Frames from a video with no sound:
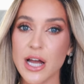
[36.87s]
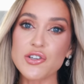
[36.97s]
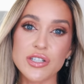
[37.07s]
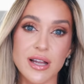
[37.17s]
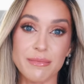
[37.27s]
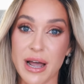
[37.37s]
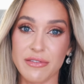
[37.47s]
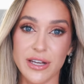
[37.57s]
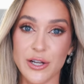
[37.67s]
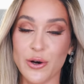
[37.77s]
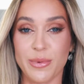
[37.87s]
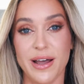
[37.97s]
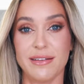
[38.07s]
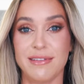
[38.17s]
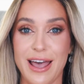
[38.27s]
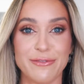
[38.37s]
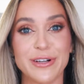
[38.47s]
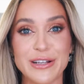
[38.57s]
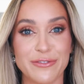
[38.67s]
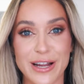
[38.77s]
not just on my video, but
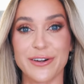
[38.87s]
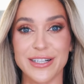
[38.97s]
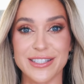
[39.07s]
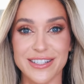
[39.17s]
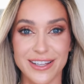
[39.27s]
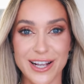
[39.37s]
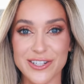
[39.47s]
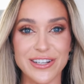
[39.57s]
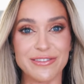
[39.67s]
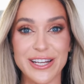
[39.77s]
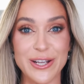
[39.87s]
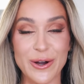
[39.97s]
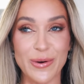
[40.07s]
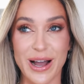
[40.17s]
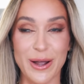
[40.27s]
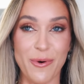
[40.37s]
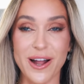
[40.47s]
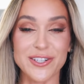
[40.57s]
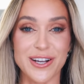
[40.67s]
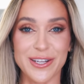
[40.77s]
every fragrance collection video I
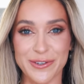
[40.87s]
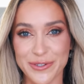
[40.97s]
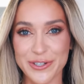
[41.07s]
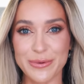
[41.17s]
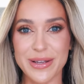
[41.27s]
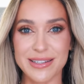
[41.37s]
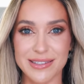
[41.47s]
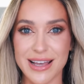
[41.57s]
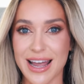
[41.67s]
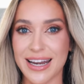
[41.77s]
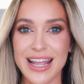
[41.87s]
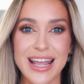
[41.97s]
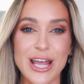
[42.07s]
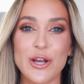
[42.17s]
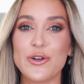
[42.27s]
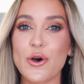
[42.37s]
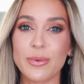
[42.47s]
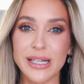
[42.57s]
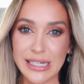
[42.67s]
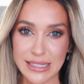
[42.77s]
watch on YouTube, is that
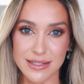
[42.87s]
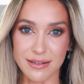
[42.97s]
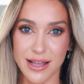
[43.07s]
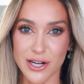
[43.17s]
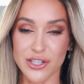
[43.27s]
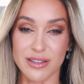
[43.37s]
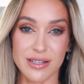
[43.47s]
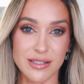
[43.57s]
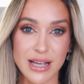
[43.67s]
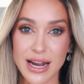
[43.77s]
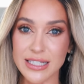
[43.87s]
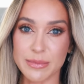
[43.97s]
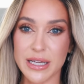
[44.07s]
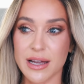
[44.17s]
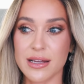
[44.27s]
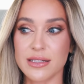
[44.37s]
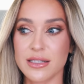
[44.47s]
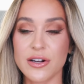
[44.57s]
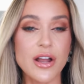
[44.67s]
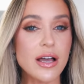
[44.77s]
nobody needs a collection this size because
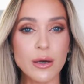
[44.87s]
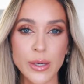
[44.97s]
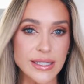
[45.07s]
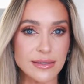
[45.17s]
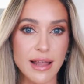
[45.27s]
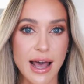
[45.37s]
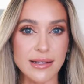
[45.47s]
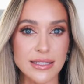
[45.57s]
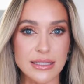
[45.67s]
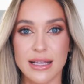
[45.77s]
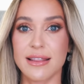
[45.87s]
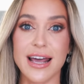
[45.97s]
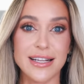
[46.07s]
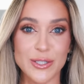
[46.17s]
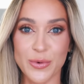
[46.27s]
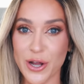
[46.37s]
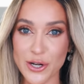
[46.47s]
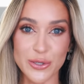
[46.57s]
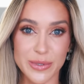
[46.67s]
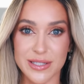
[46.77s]
they're not going to last, and that is one
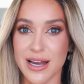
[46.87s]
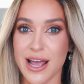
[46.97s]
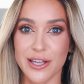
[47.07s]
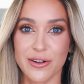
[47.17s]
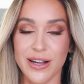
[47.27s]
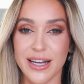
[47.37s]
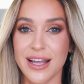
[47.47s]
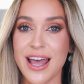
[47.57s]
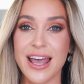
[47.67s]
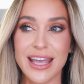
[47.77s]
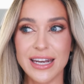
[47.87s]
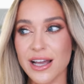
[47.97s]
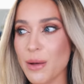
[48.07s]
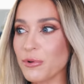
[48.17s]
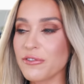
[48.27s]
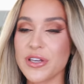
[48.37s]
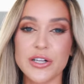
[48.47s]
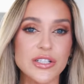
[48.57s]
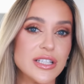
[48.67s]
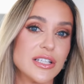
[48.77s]
hundred percent accurate. In a couple of
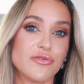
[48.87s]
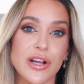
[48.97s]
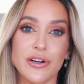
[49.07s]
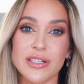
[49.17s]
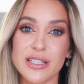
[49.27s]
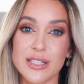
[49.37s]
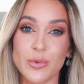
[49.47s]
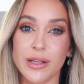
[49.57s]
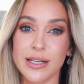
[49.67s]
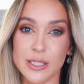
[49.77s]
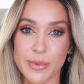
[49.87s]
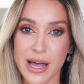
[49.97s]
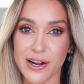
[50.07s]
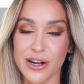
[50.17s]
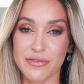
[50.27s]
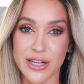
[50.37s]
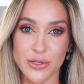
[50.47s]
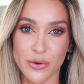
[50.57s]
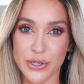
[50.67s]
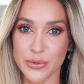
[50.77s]
years, these fragrances will expire. If I
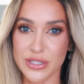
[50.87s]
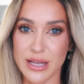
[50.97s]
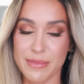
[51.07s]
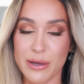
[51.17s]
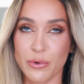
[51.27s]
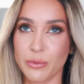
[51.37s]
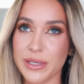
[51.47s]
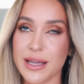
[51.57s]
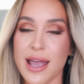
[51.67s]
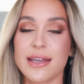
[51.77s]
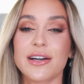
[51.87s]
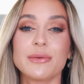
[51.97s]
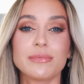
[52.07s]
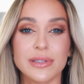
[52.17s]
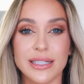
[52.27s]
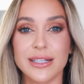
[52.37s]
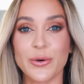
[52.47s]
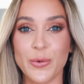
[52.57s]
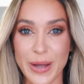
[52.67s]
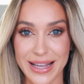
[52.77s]
don't use them, it will be a complete
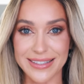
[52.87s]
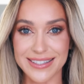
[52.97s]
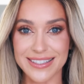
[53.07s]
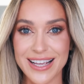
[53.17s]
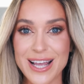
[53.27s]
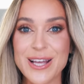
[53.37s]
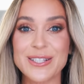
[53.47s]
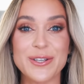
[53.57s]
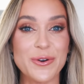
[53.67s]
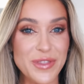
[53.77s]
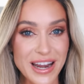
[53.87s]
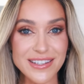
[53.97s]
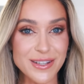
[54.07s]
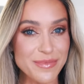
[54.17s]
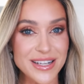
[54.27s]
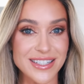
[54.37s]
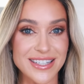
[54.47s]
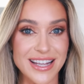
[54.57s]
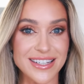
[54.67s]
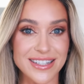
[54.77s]
waste. So that is something to
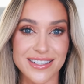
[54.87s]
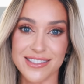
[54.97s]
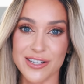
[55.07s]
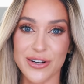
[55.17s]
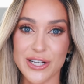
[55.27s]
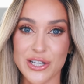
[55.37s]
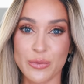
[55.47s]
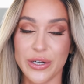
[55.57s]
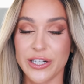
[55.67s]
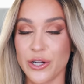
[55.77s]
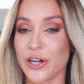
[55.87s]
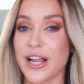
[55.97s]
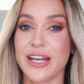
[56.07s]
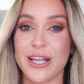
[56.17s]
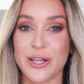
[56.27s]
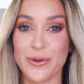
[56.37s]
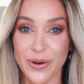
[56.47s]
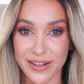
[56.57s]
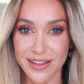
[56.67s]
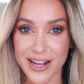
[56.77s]
take into consideration when curating
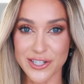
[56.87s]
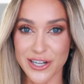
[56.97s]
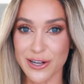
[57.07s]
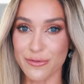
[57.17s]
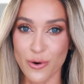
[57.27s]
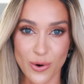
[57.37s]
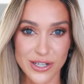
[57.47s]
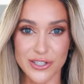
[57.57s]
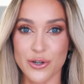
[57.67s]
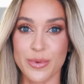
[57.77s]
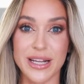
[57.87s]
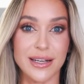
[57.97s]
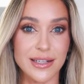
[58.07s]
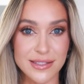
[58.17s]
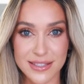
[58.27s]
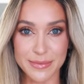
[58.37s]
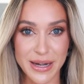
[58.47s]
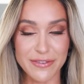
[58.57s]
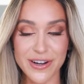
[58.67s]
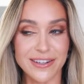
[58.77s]
your collection. Of course, nobody needs this
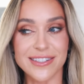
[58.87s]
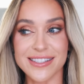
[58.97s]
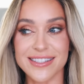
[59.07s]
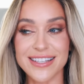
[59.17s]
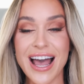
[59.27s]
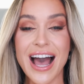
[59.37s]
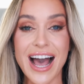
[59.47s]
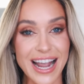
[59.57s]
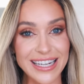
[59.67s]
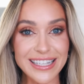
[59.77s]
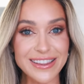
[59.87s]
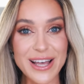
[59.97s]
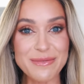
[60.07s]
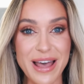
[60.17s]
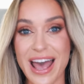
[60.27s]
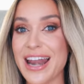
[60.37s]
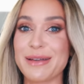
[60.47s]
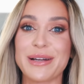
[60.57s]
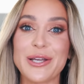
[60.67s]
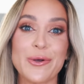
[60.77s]
many fragrances. I need them.
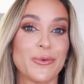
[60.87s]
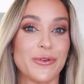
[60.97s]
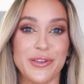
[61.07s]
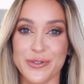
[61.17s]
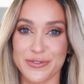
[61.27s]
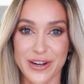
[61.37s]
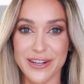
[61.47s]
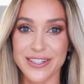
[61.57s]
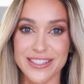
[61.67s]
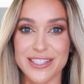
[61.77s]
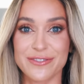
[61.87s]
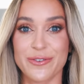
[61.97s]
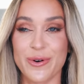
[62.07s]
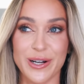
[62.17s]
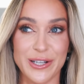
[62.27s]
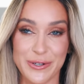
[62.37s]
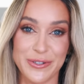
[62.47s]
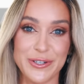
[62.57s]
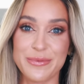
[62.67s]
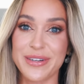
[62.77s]
Anybody who reviews fragrances for
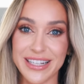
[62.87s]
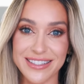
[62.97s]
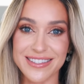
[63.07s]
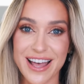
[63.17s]
YouTube needs